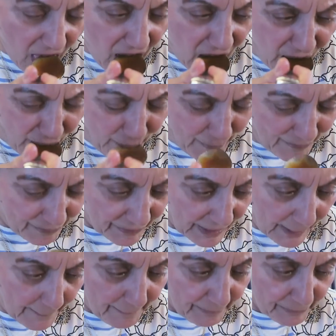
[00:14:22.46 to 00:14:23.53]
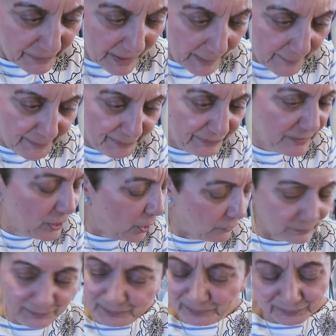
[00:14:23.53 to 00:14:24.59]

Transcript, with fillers: Oh my goodness. No.